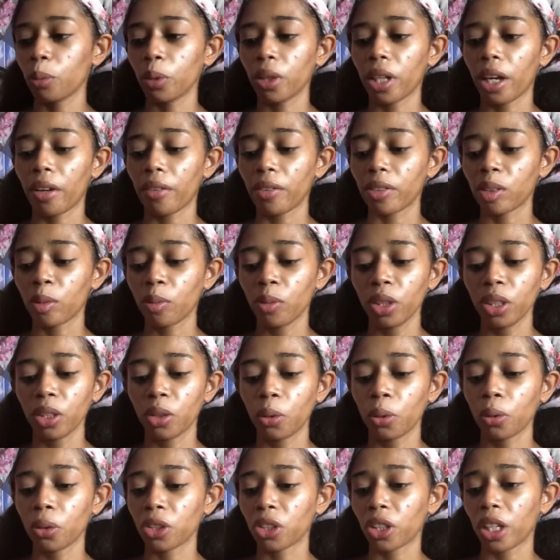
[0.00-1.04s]
we have some really
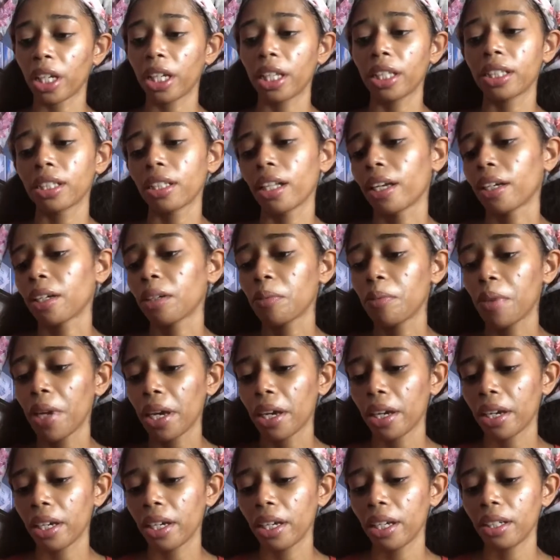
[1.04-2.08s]
cool shades like
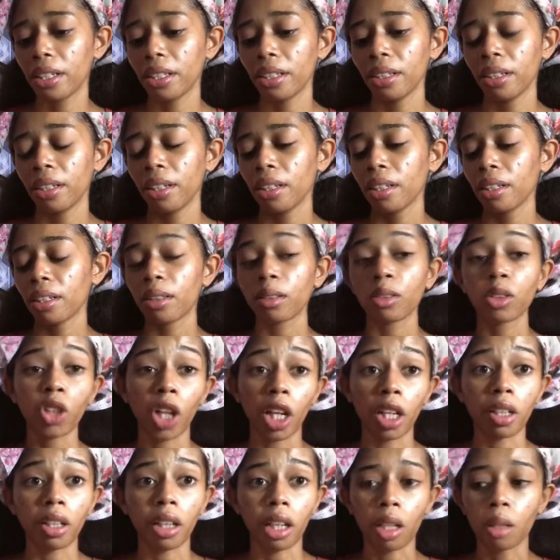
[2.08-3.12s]
Van,
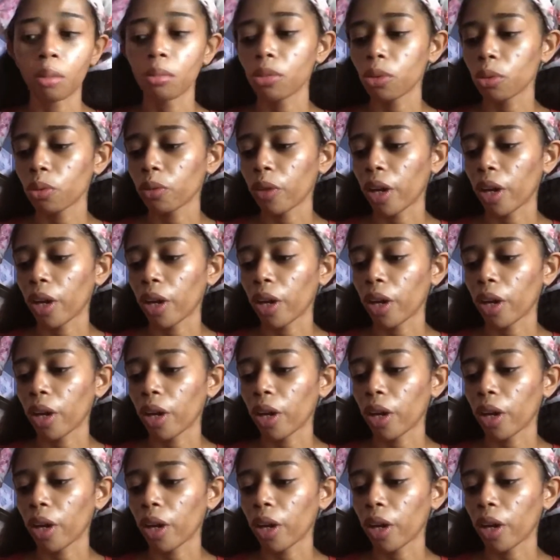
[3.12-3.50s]
Chainsaw,